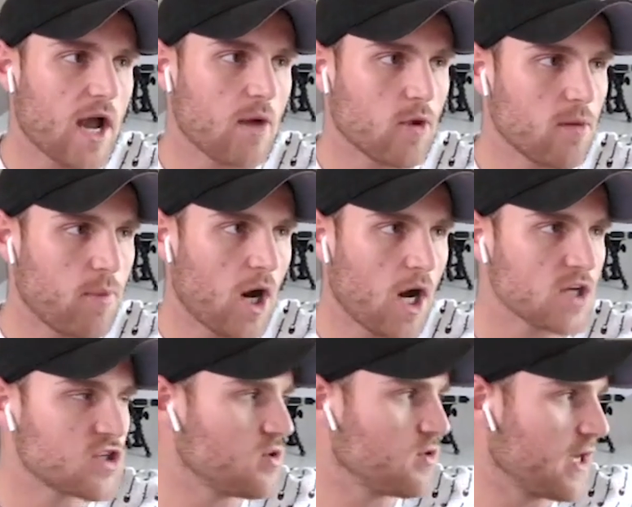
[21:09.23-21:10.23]
I want to
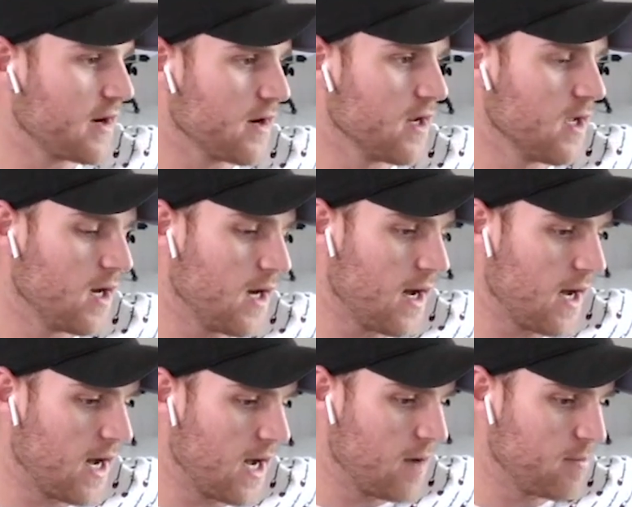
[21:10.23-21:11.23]
pause you there
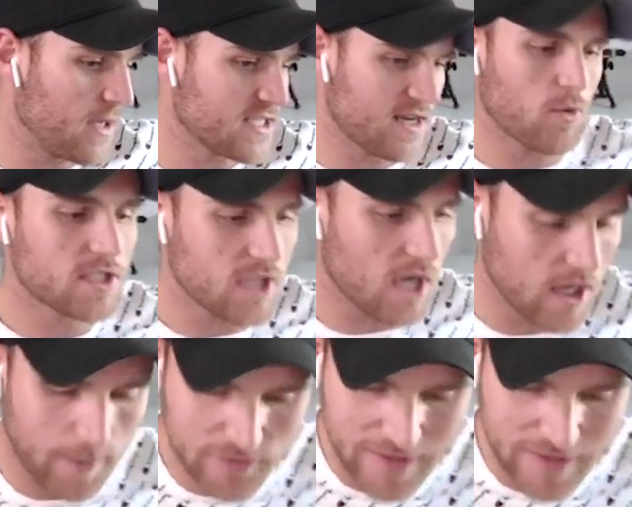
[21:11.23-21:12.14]
uh, because I want to talk about